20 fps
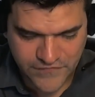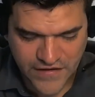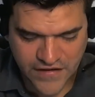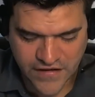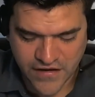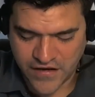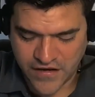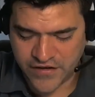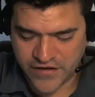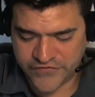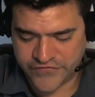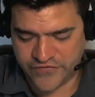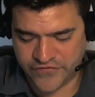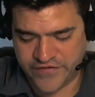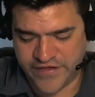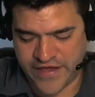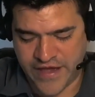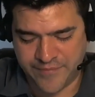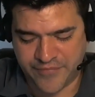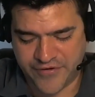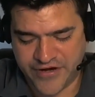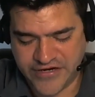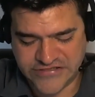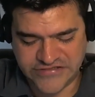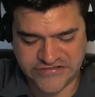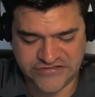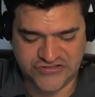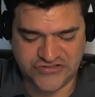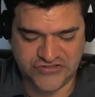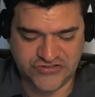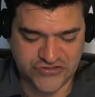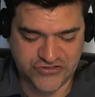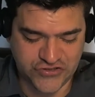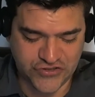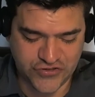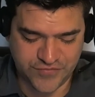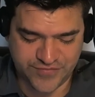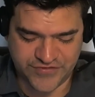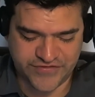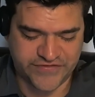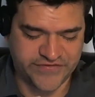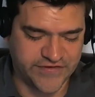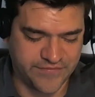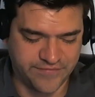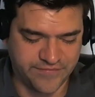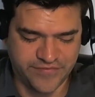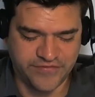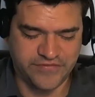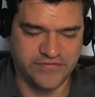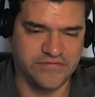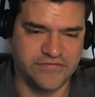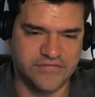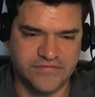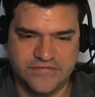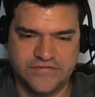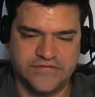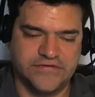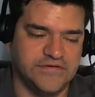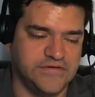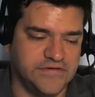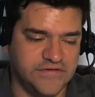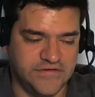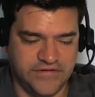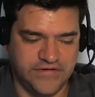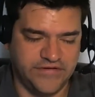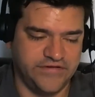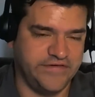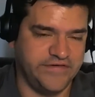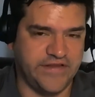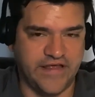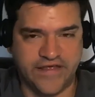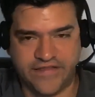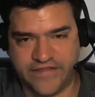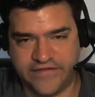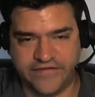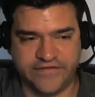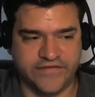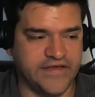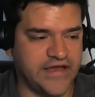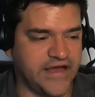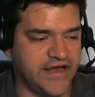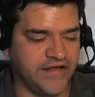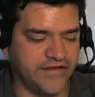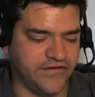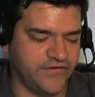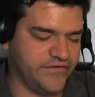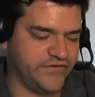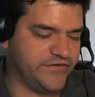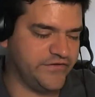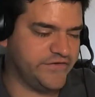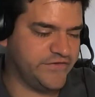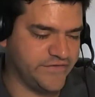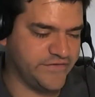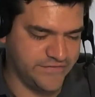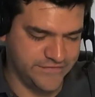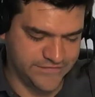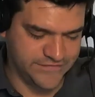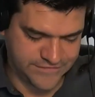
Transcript: Uh, so the operation's super simple. Just take these goggles,